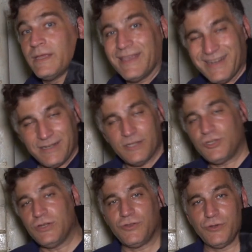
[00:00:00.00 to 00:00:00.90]
In
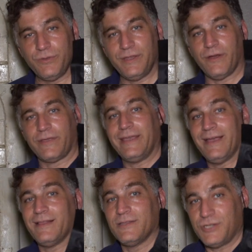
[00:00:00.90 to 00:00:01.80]
addition to the
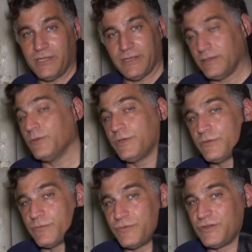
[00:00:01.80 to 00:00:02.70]
archaeology that
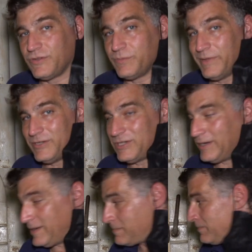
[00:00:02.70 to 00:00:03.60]
Lucas was just
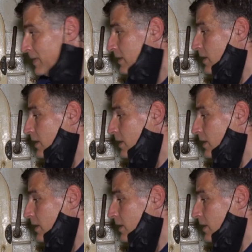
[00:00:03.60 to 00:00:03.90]
mentioning,